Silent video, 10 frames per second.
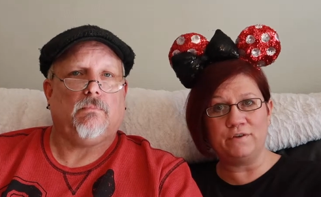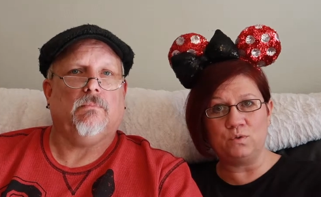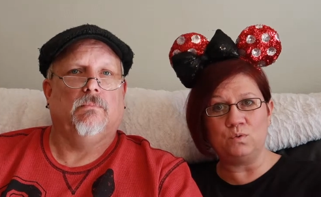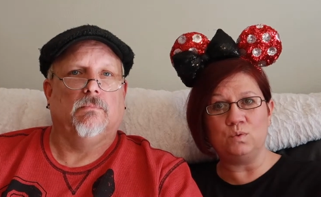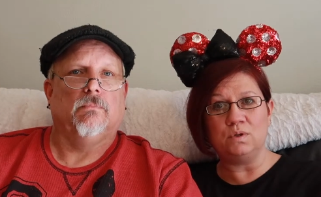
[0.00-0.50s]

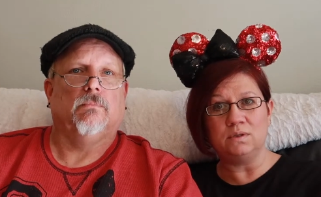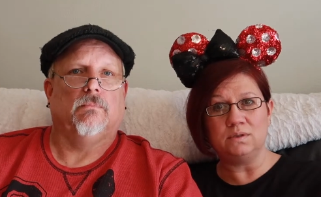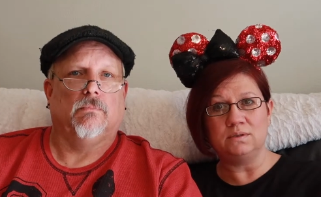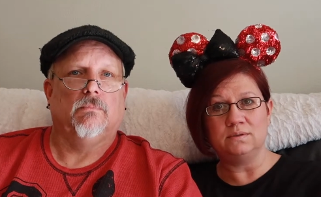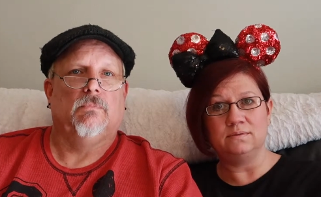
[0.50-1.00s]
Speaker 1: food.
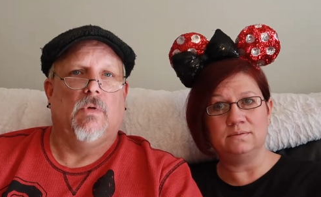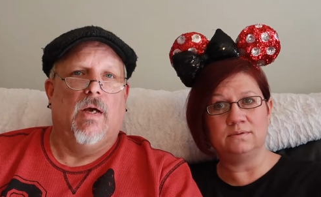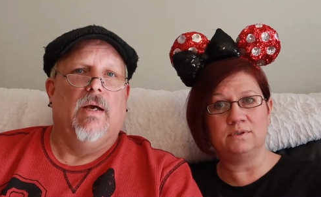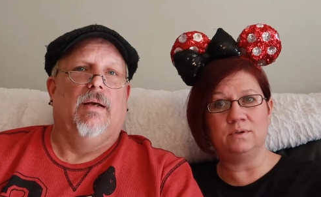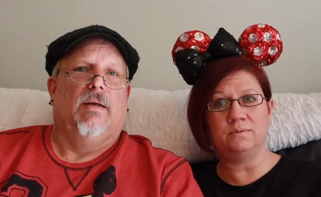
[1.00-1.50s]

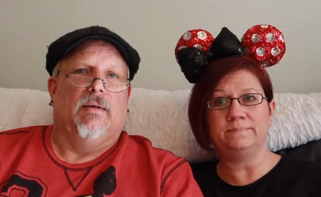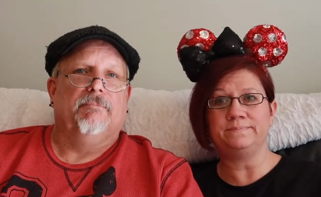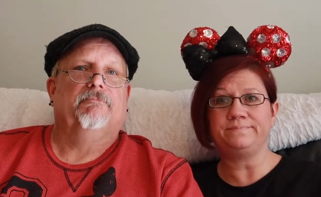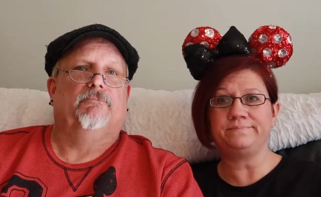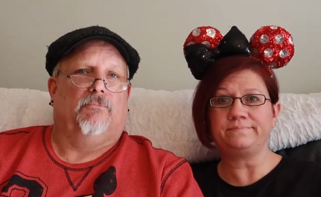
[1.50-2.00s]
So
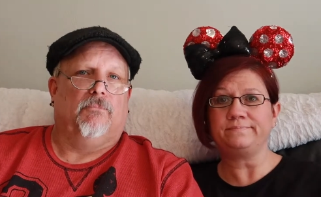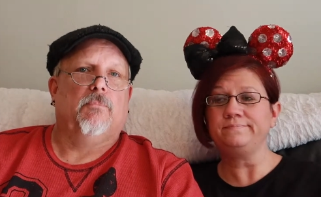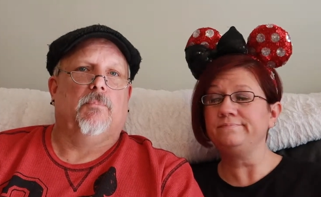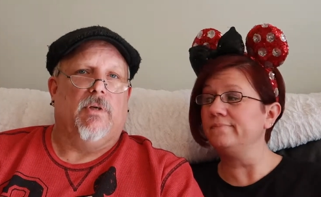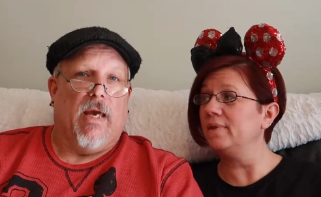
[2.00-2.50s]

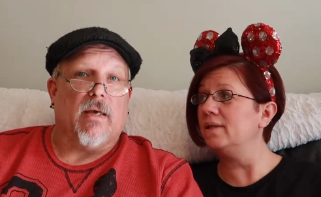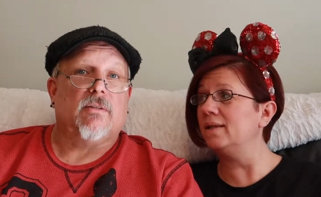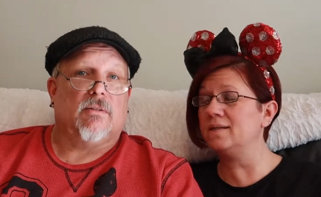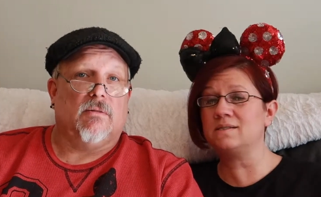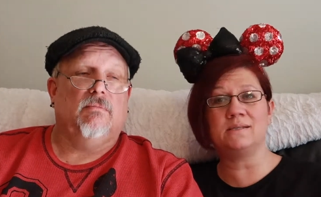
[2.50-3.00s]

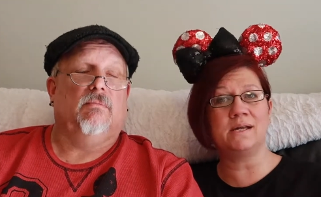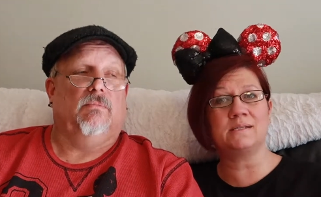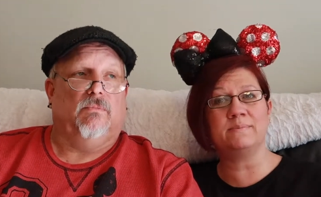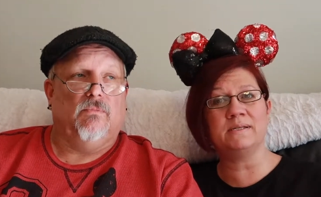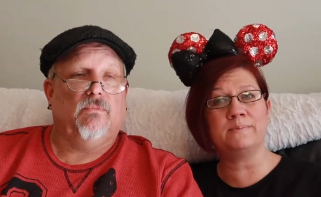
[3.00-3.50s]
yes, that's
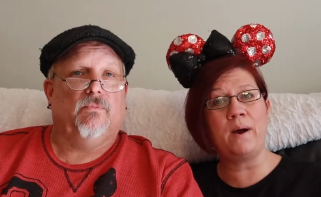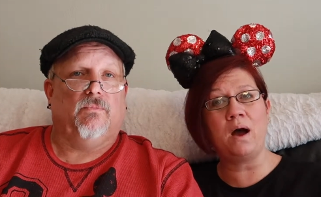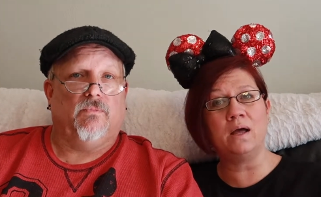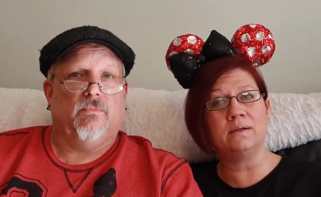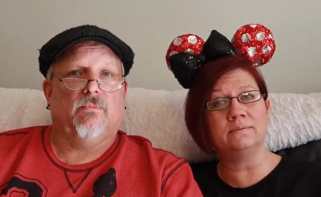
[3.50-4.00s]
that's my
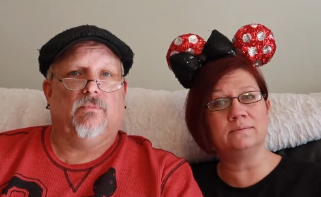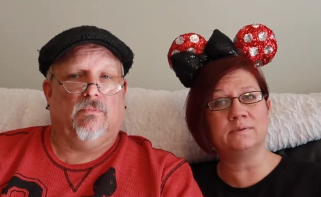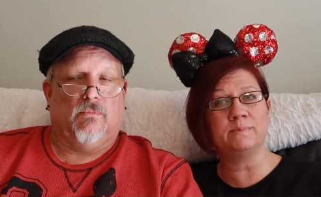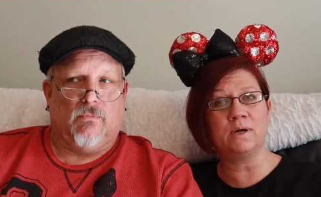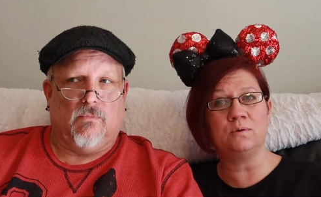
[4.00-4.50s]
spot.
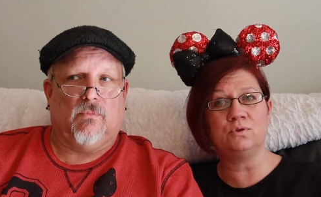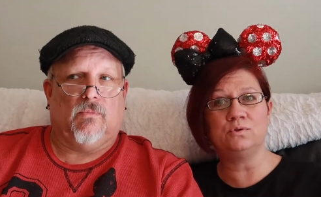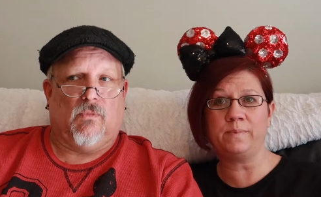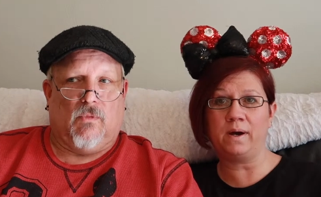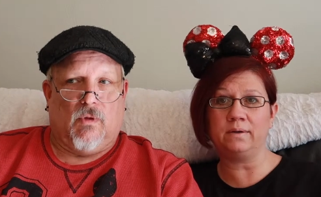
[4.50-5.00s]
my go-to
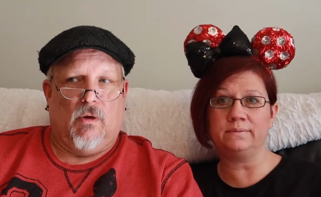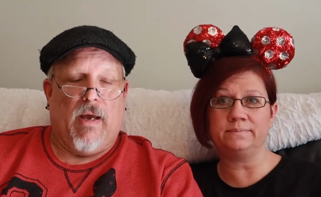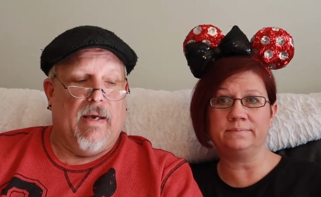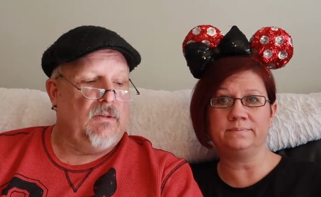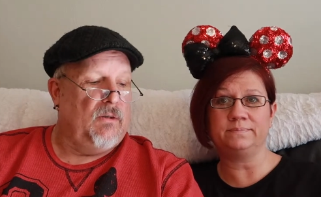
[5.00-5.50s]
spot.
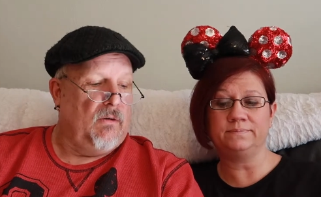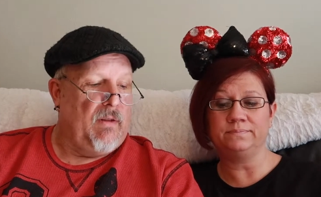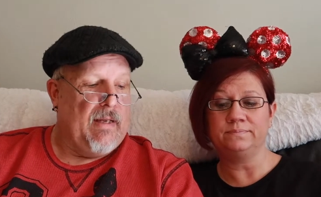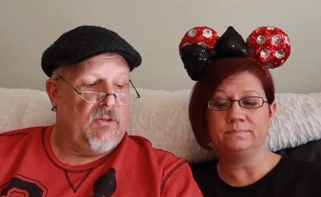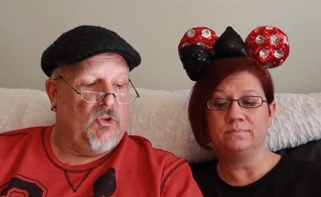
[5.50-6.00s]
Okay,
Speaker 2: so
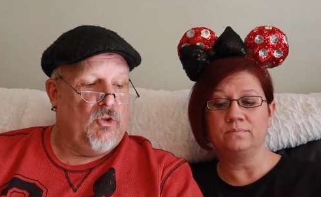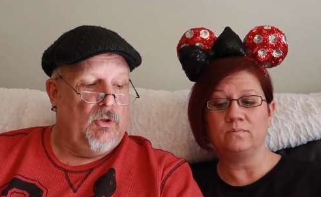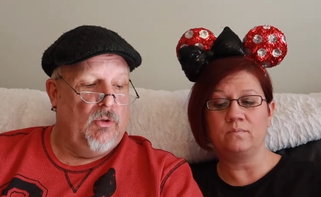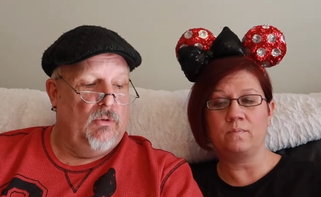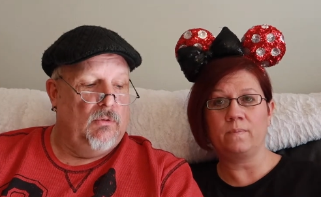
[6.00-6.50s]
that's
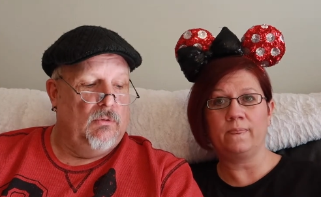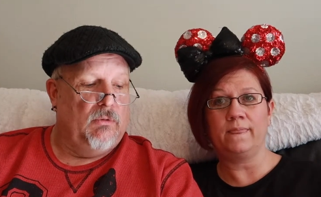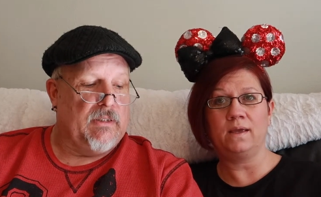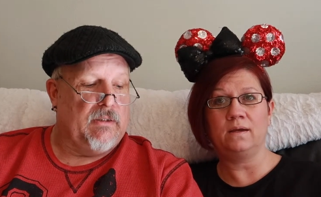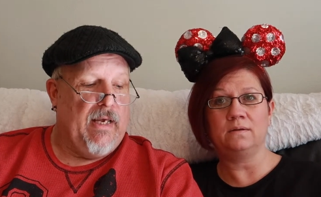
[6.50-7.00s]
two.
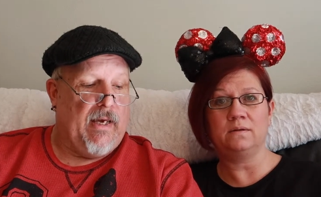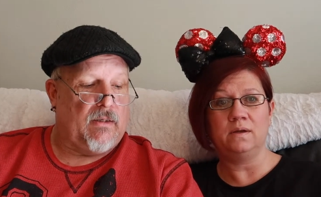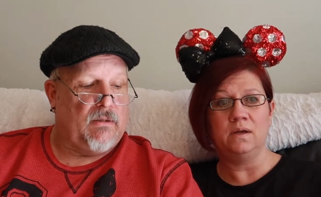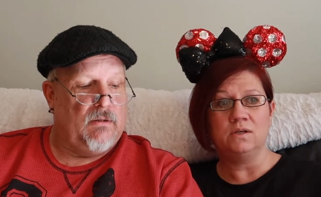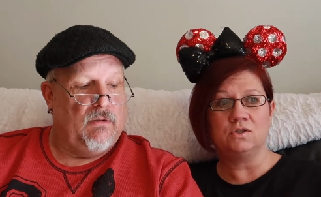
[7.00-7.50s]
What's
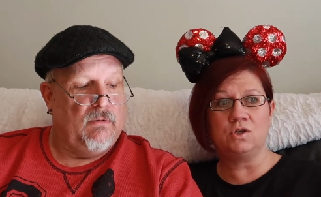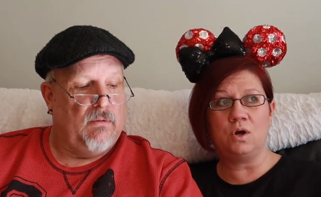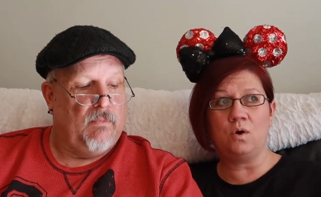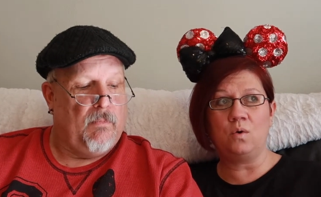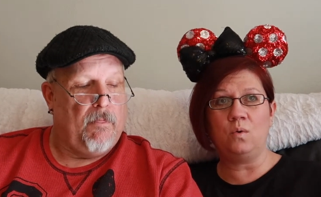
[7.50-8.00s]
Speaker 1: next?
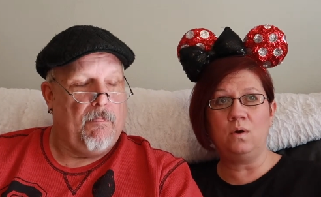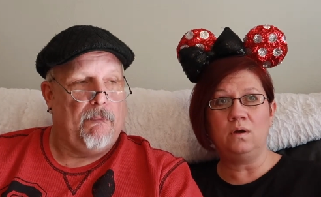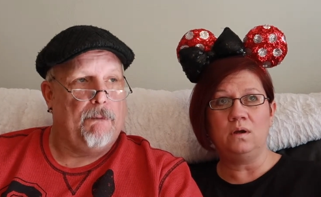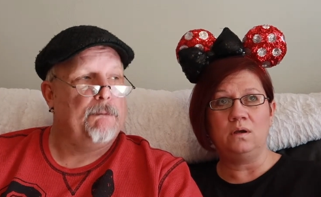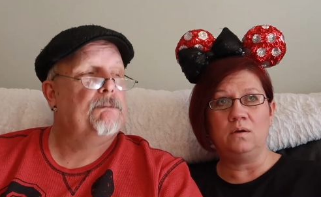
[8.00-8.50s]
So
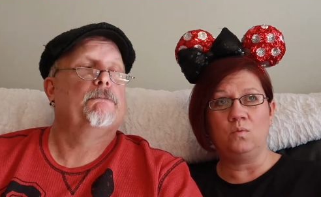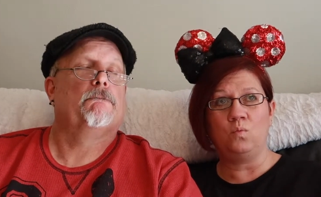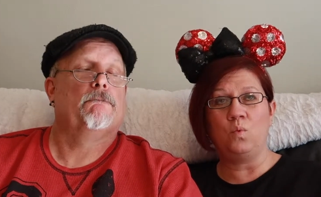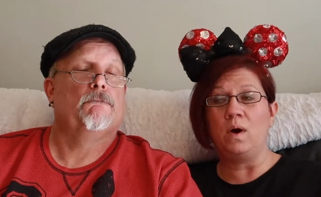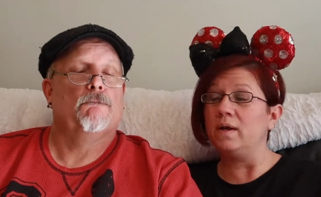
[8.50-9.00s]

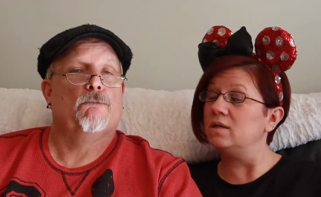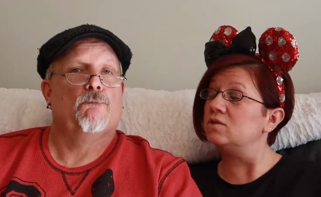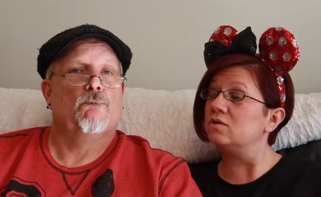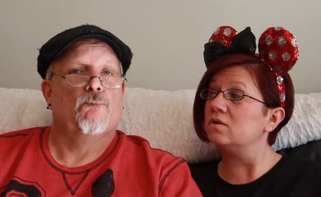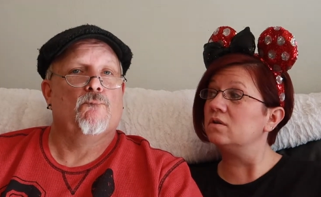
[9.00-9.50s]
what
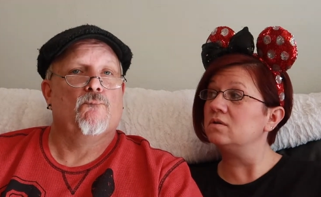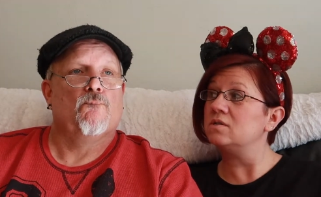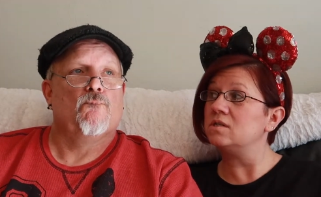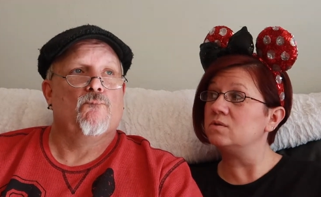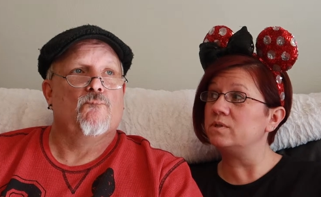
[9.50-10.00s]
is your,
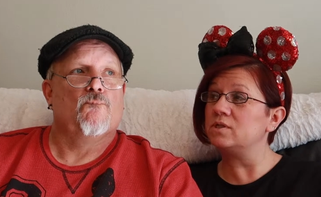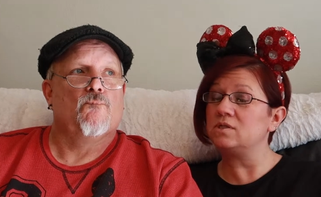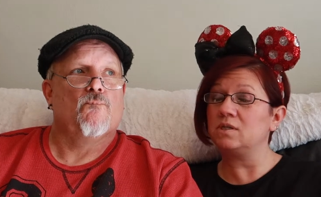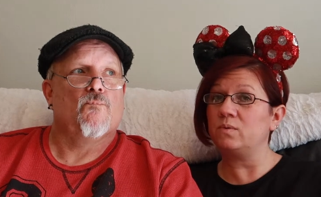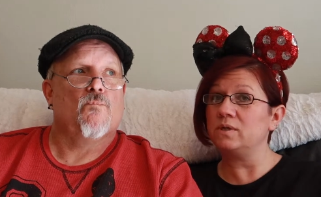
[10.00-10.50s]
since we
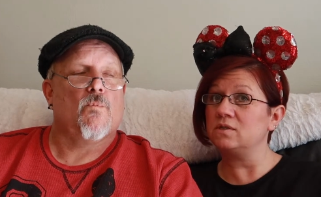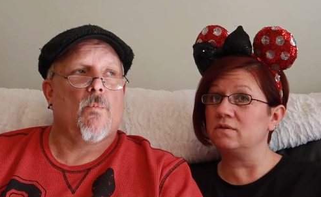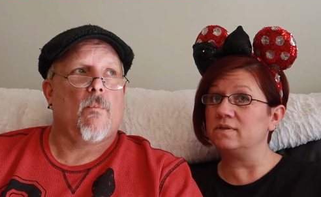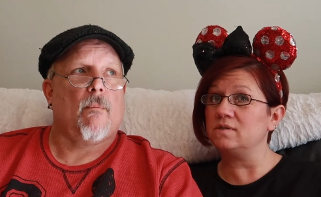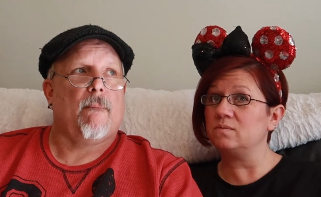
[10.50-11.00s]
just did quick
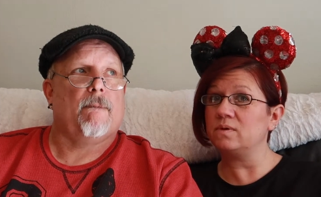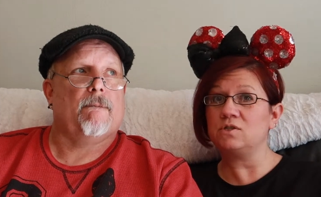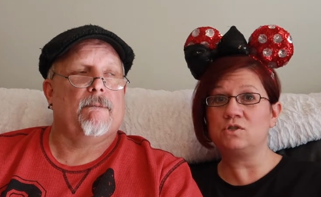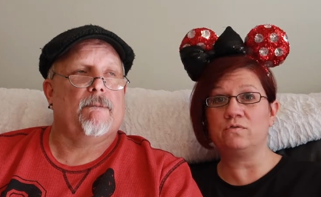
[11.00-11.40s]
service, what is